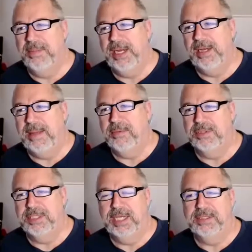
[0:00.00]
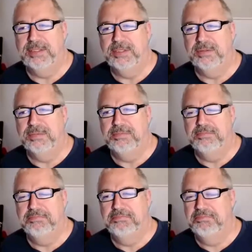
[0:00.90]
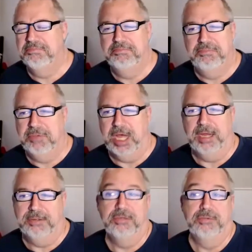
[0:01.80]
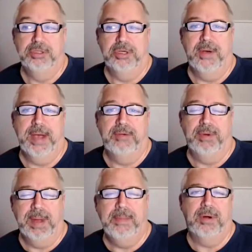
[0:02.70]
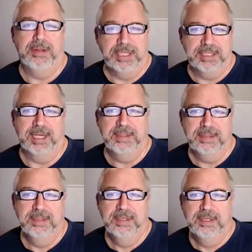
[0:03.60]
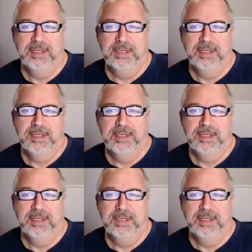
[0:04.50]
it made a lot more sense to not to, to go ahead and remember all these things.